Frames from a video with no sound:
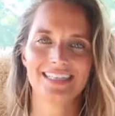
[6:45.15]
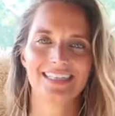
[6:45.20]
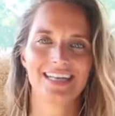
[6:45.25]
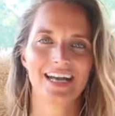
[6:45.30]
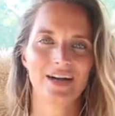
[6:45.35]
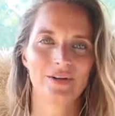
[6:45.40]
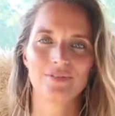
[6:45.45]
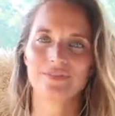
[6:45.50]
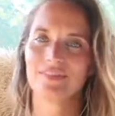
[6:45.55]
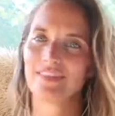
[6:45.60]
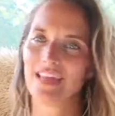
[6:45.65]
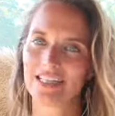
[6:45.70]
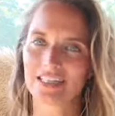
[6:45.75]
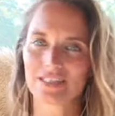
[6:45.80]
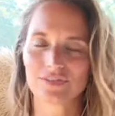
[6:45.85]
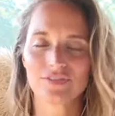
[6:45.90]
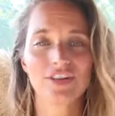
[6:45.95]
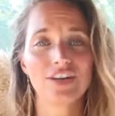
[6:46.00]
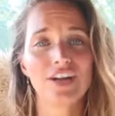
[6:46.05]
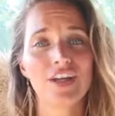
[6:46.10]
Now,
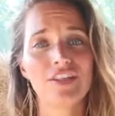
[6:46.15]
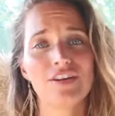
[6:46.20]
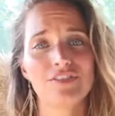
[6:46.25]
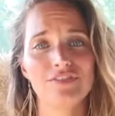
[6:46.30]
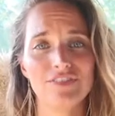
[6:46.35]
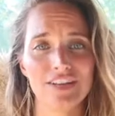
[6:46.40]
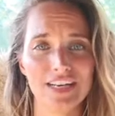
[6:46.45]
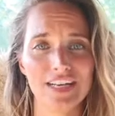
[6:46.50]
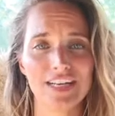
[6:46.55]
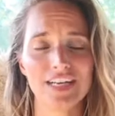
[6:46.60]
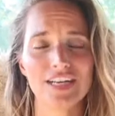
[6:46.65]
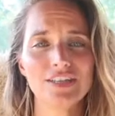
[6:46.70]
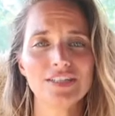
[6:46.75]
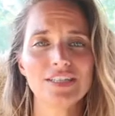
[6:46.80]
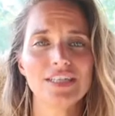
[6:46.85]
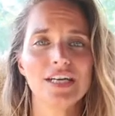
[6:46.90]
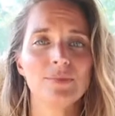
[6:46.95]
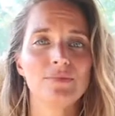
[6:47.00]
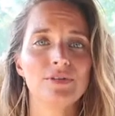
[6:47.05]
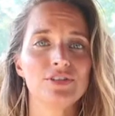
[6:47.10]
that's for another video,
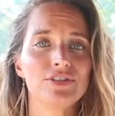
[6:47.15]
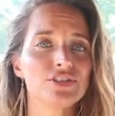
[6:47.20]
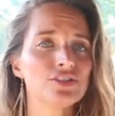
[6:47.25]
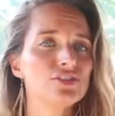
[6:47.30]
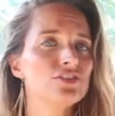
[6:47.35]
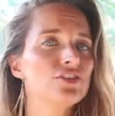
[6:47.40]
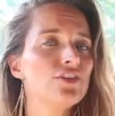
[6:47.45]
but just